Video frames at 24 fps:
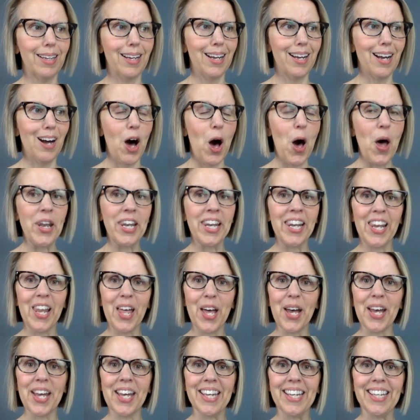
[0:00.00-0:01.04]

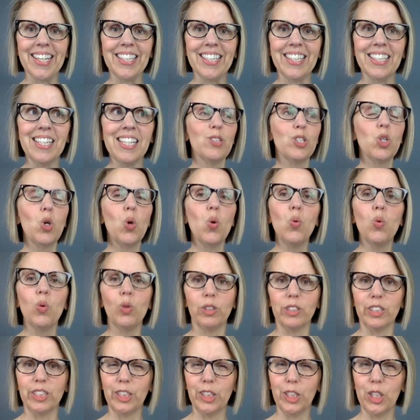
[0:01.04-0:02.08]
online
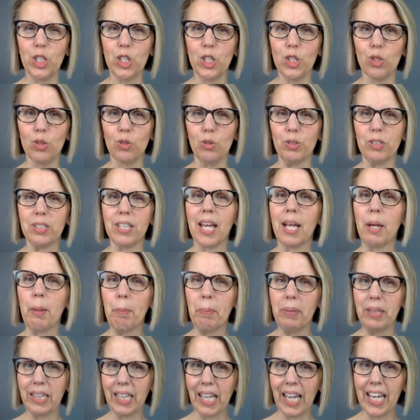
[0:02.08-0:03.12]
tools to use, like
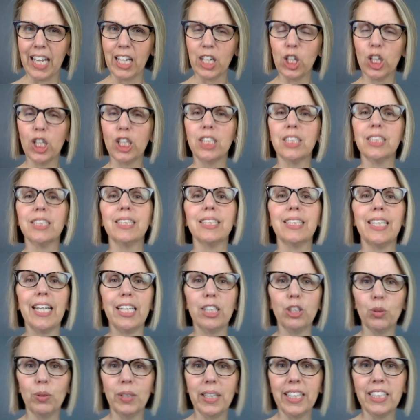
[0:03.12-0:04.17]
planners,
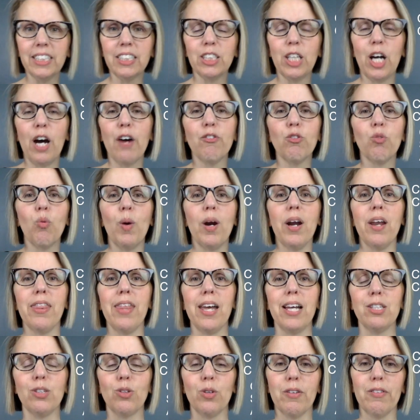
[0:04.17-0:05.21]
scheduling software,
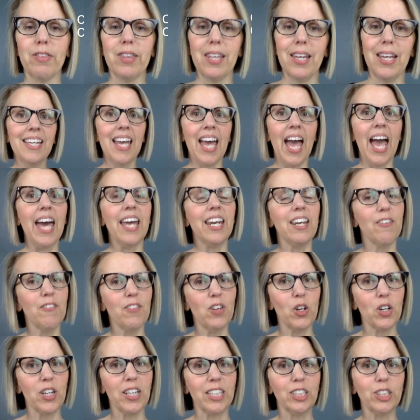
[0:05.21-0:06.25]
that sort of thing. And
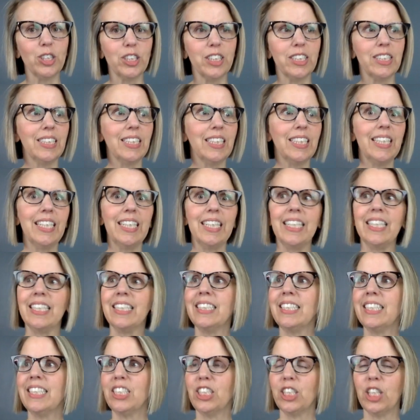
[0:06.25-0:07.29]
if you're interested
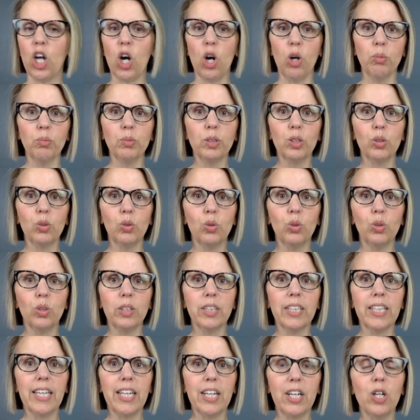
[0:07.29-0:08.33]
in teaching
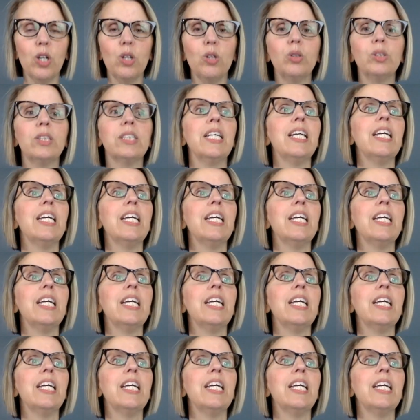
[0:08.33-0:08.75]
homeschool kiddos,